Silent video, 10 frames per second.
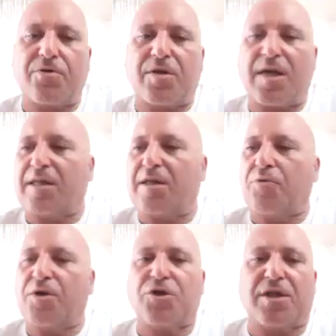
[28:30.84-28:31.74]
take their
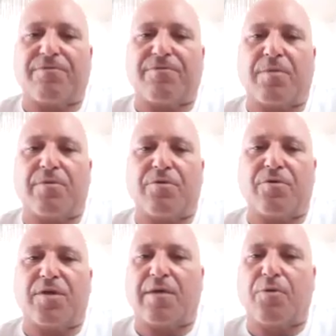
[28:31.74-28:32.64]
richness from them, you
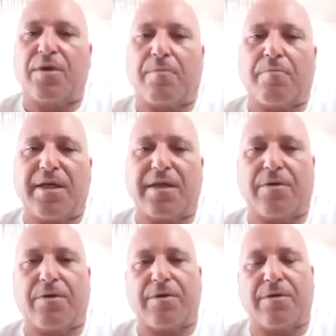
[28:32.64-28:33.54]
take away their money,
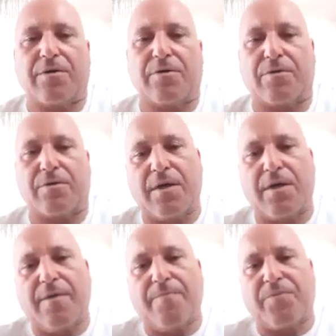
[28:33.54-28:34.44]

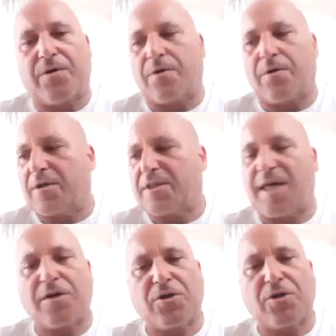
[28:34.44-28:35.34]
their
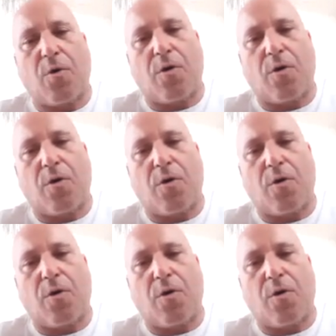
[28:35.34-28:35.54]
status quo.